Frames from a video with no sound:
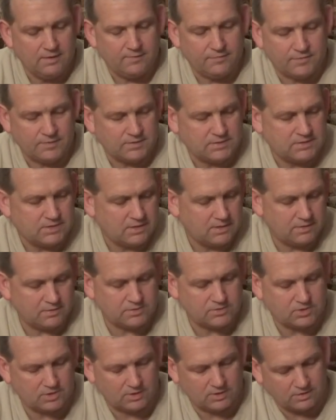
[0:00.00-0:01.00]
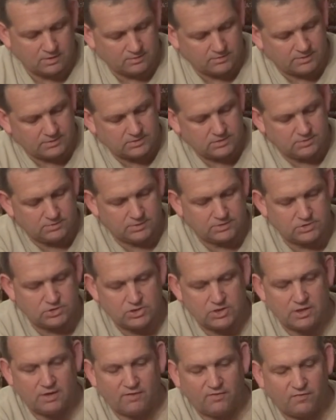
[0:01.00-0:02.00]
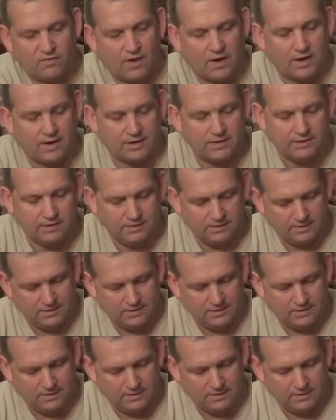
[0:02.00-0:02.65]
This here is going to go into a GFI